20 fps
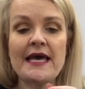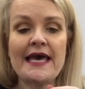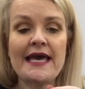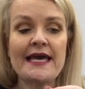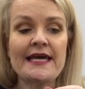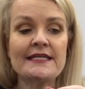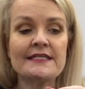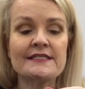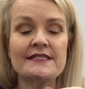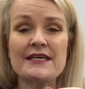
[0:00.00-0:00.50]

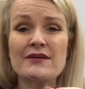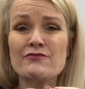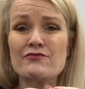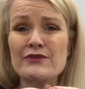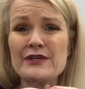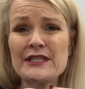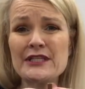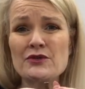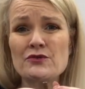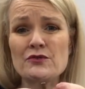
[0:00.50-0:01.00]
and they're
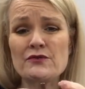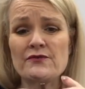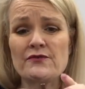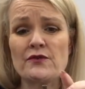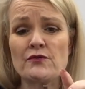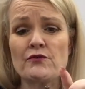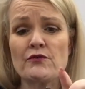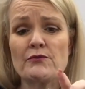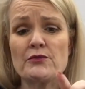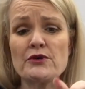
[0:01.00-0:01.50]
really good
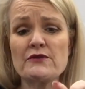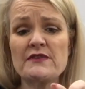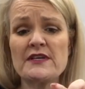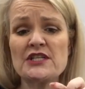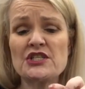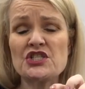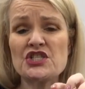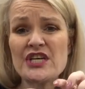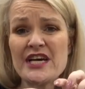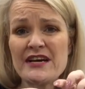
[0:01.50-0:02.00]
for
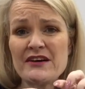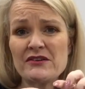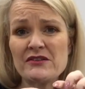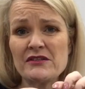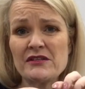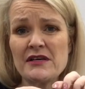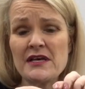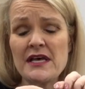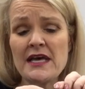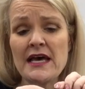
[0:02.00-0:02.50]
removing
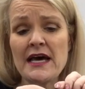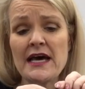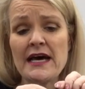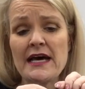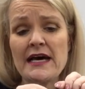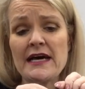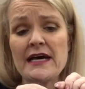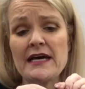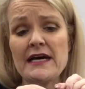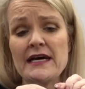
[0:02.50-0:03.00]
gel
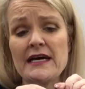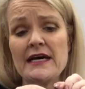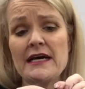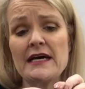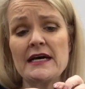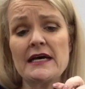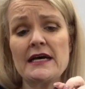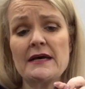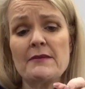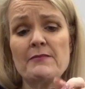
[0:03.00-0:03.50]

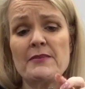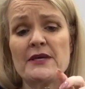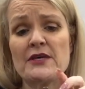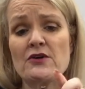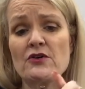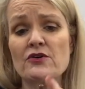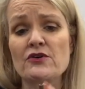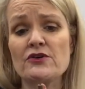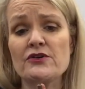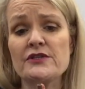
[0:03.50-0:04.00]

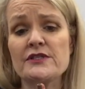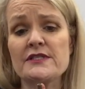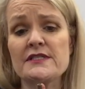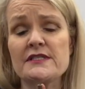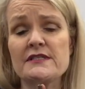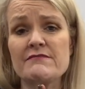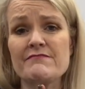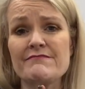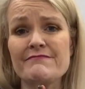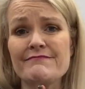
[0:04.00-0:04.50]

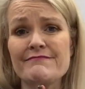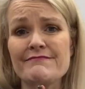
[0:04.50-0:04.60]
because